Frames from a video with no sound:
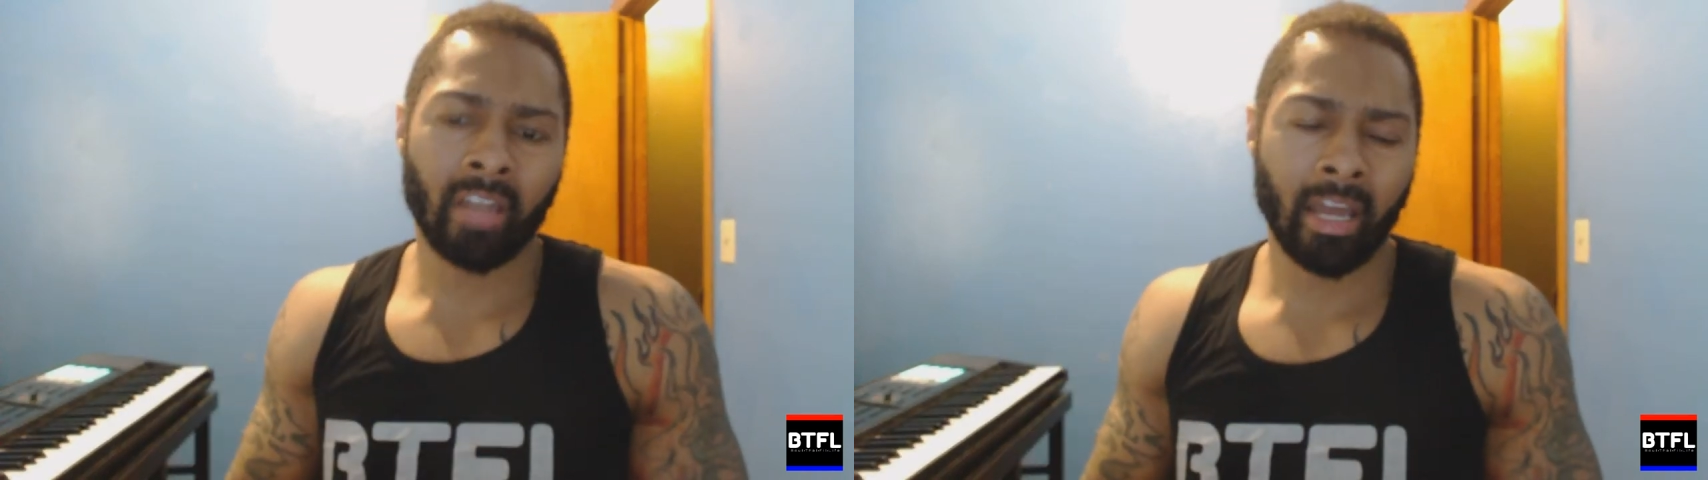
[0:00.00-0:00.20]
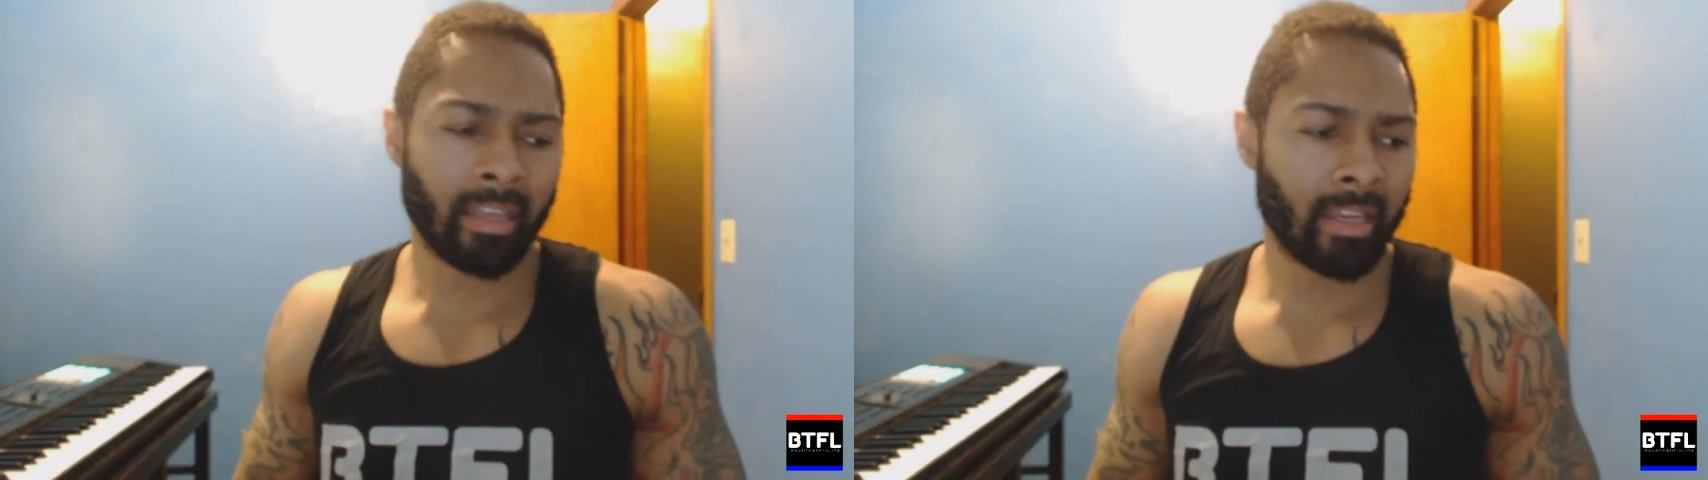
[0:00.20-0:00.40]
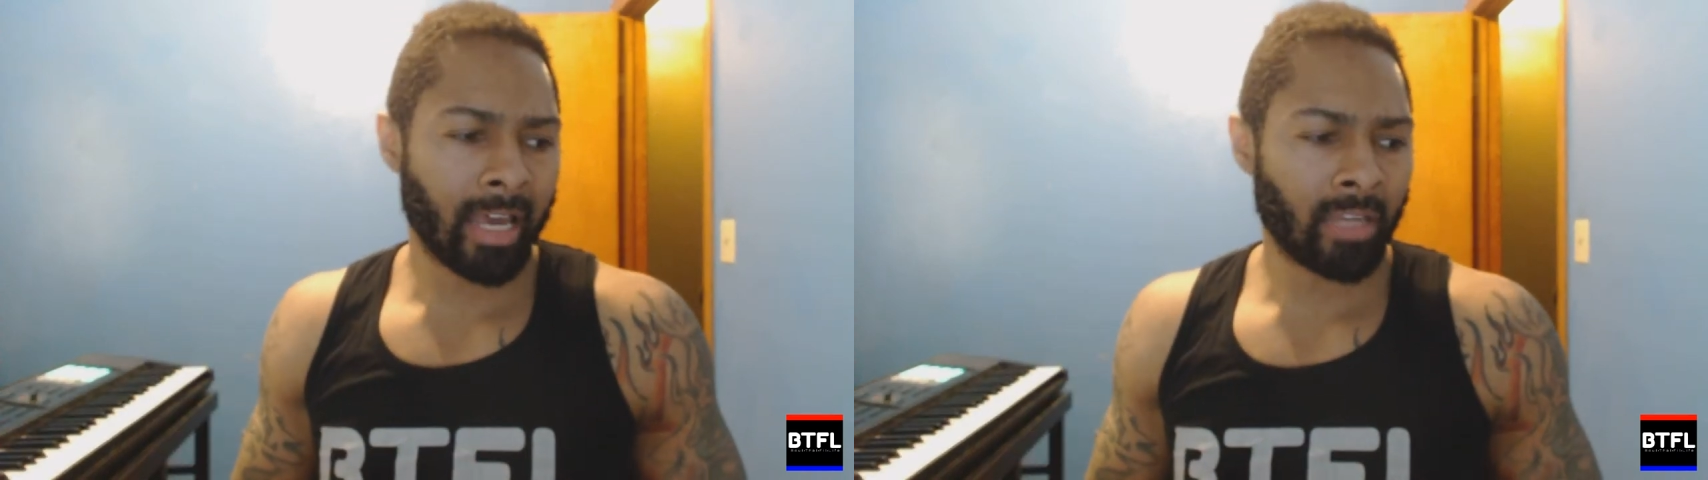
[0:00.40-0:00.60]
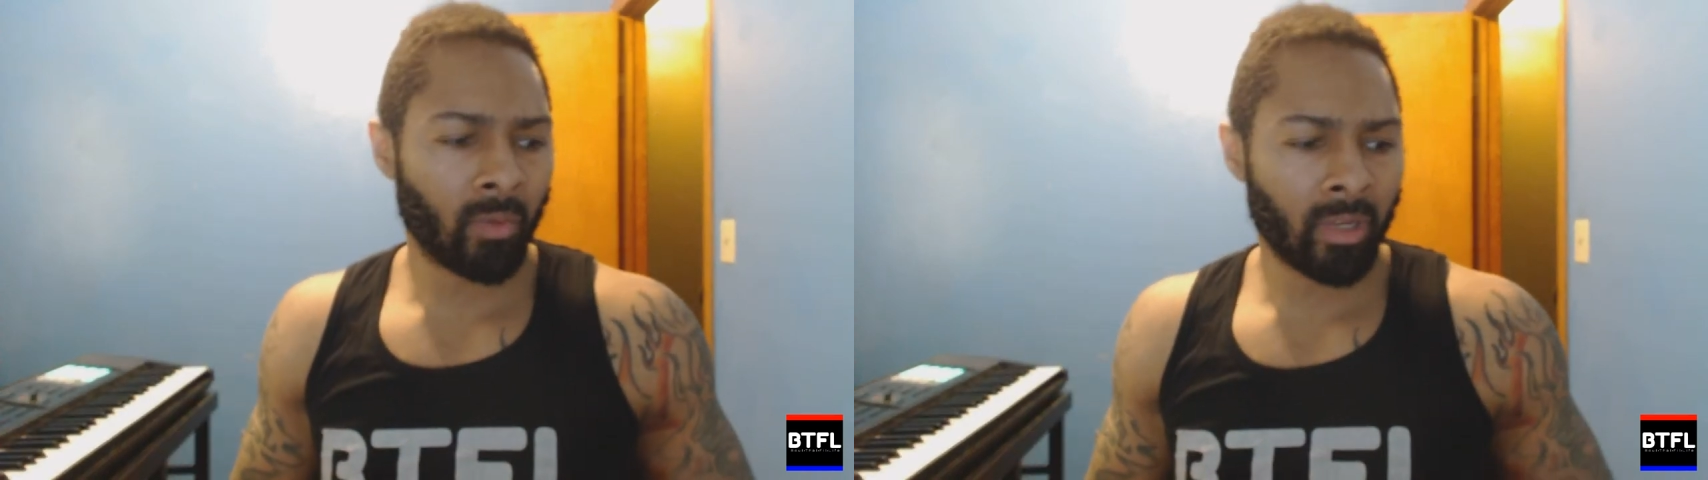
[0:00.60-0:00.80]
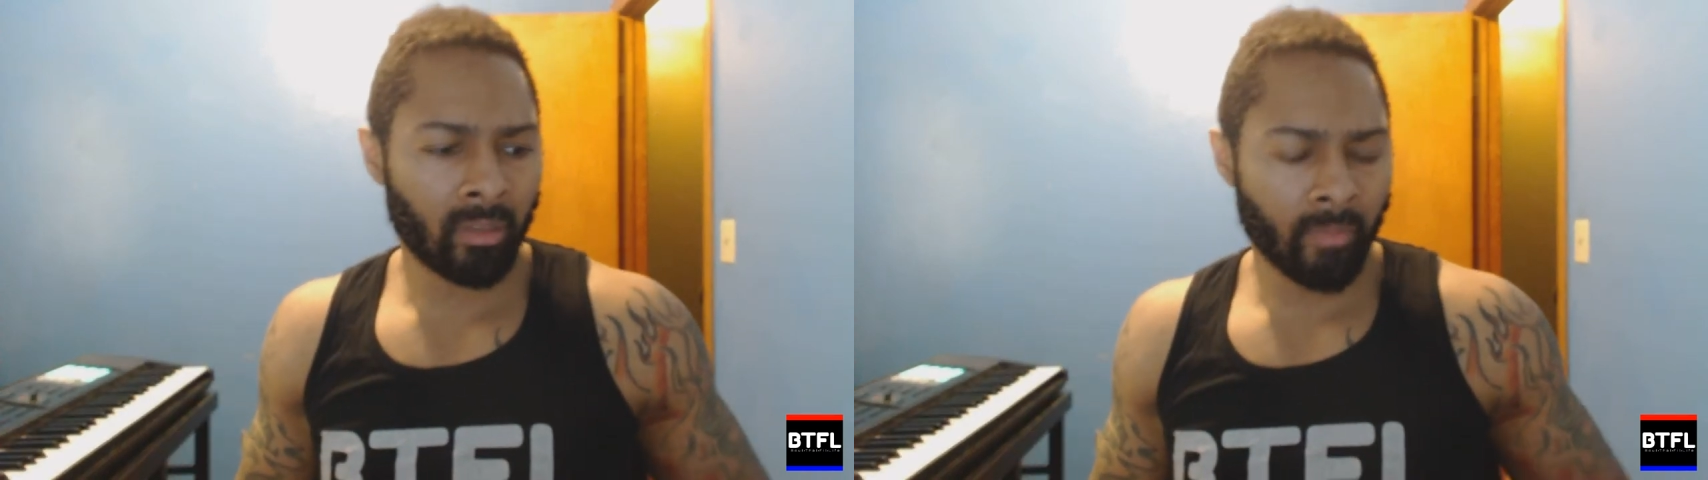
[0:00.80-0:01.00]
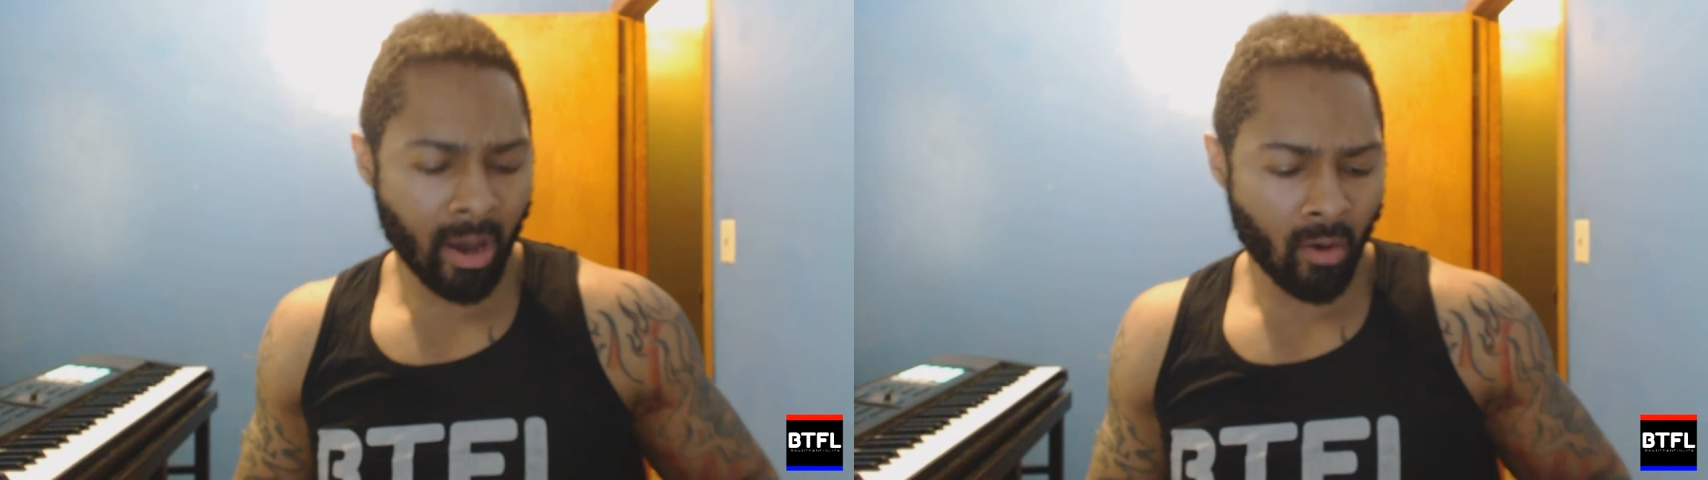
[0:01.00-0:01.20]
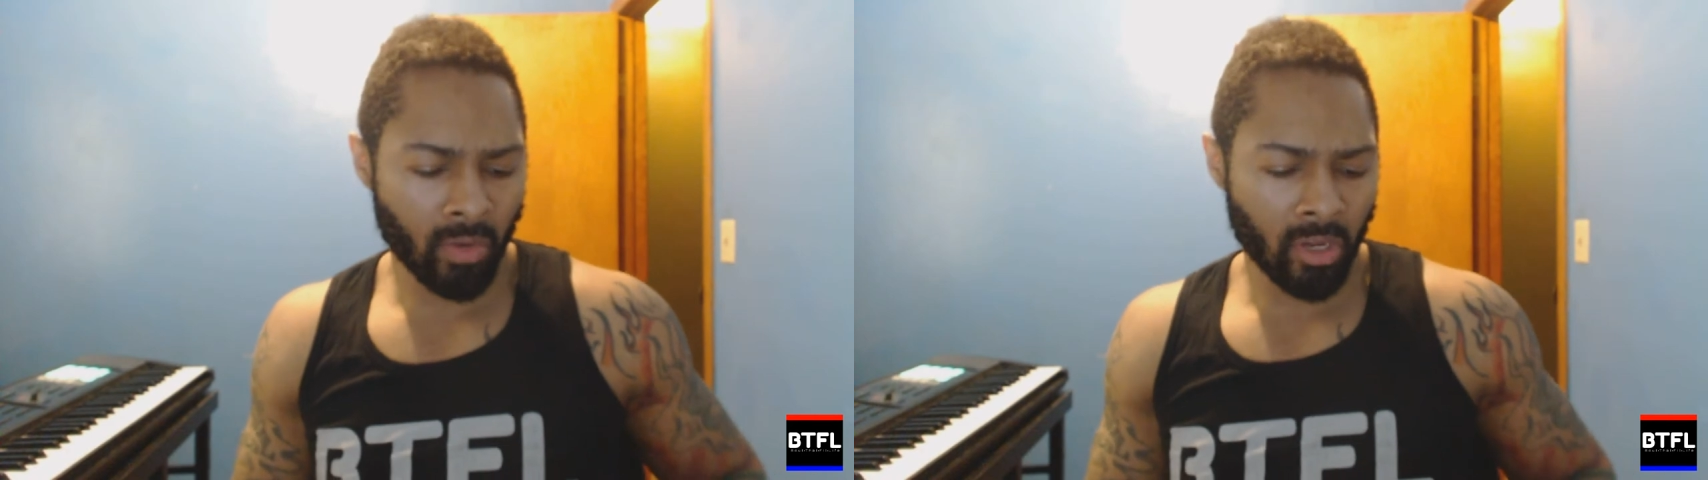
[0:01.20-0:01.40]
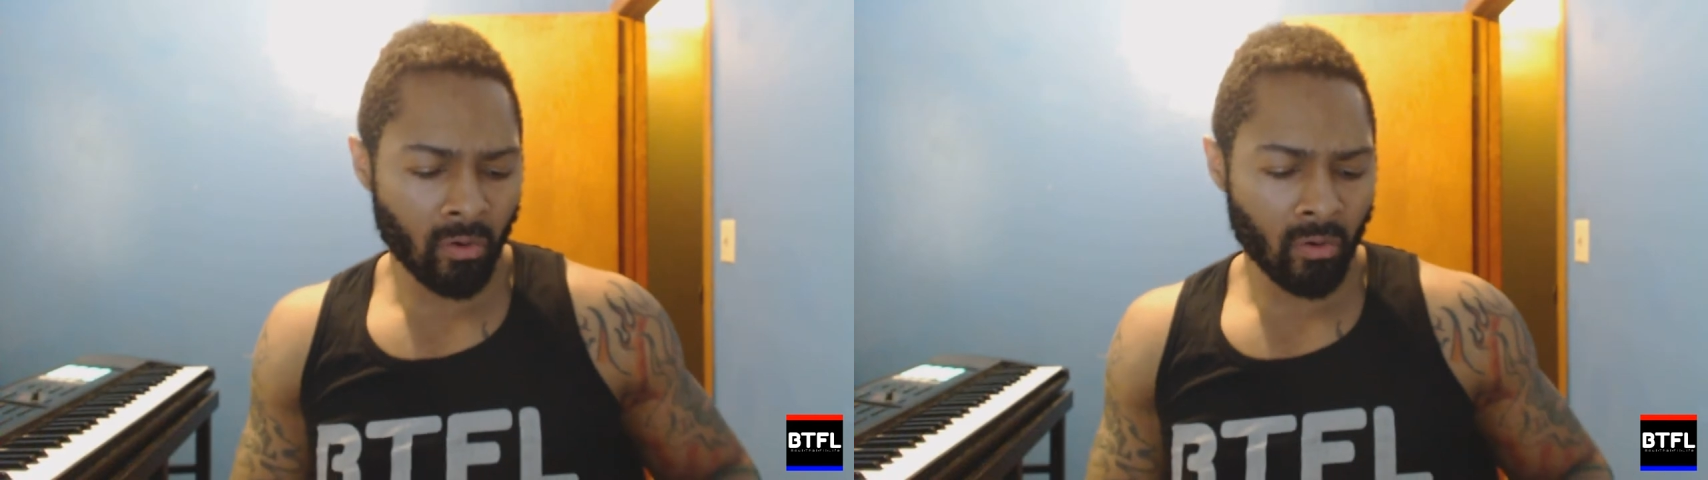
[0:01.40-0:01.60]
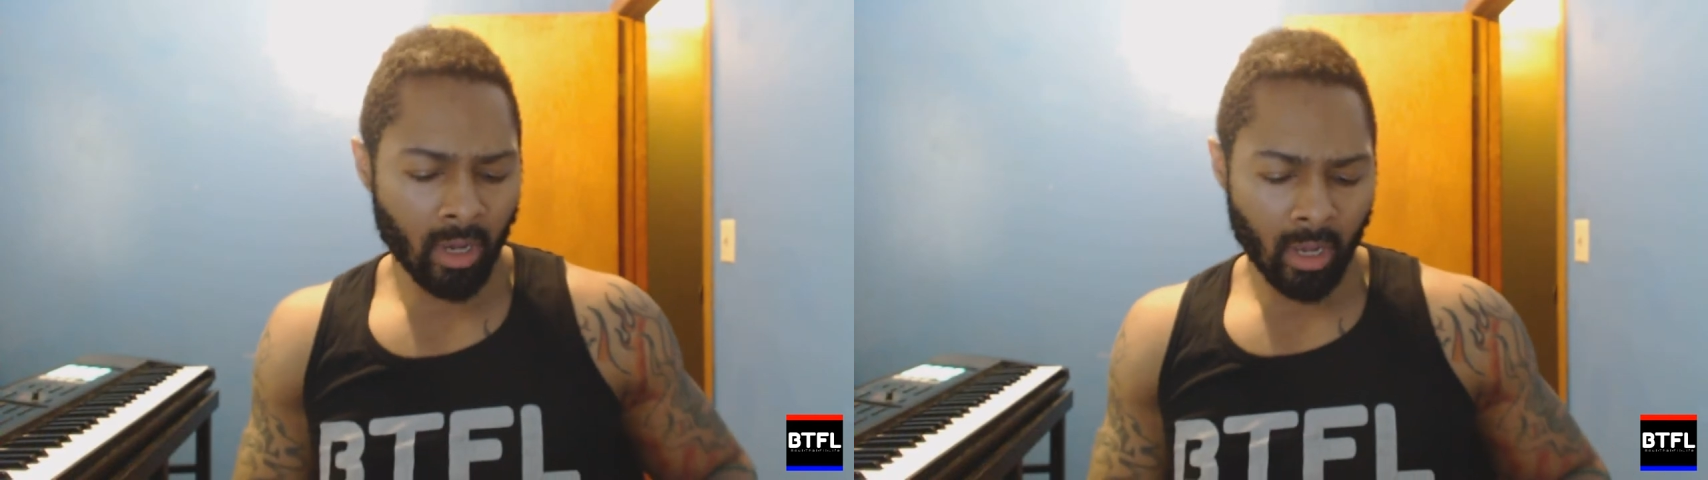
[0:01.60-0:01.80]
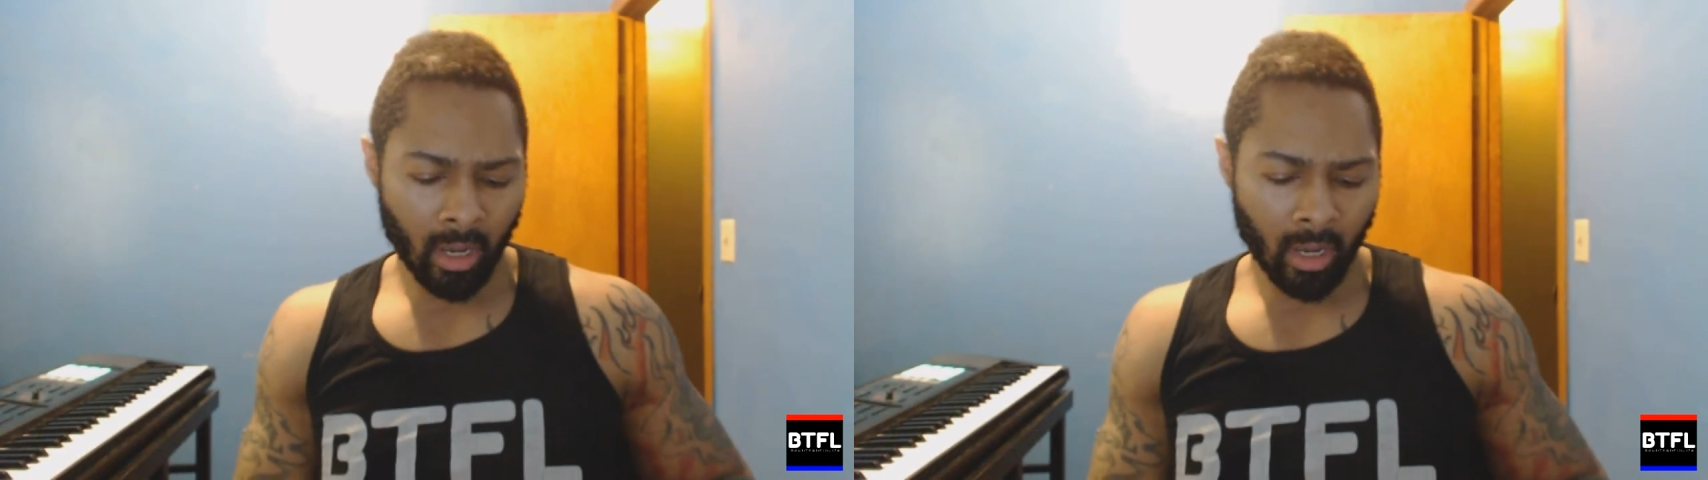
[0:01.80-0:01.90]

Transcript: And I think that's what it's about when you